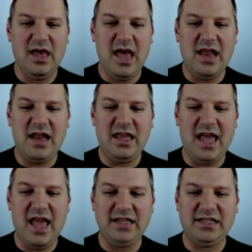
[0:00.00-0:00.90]
In any
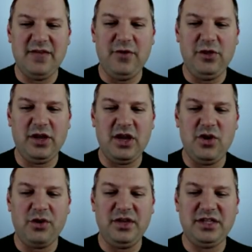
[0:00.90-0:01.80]
case, if we look at
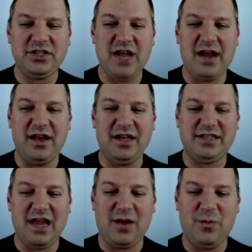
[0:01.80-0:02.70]
Northeast China, it's
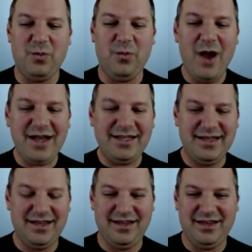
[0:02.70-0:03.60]
like, what?
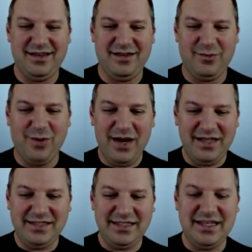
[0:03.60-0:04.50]
What
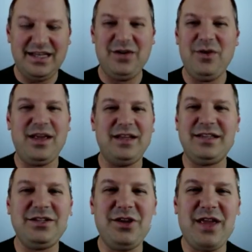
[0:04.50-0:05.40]
is this thing doing? It
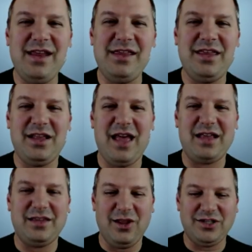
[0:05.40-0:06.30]
doesn't look anything like
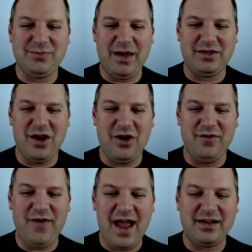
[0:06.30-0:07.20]
the Loess Plateau. In
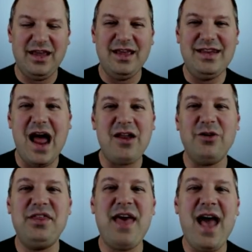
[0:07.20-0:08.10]
fact, not
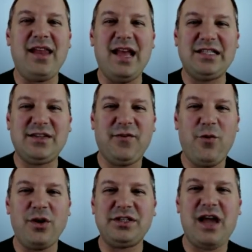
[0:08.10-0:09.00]
only that, as
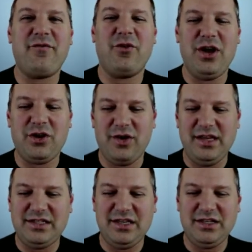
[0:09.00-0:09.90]
forest cover
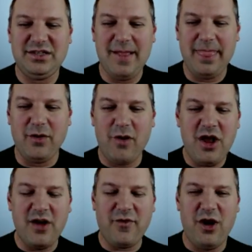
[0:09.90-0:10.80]
increases, the
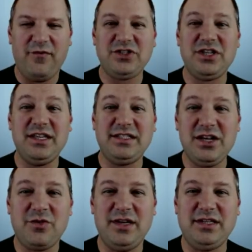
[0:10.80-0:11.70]
runoff coefficient is
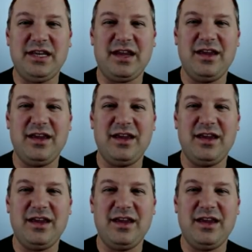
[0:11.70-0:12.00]
increasing.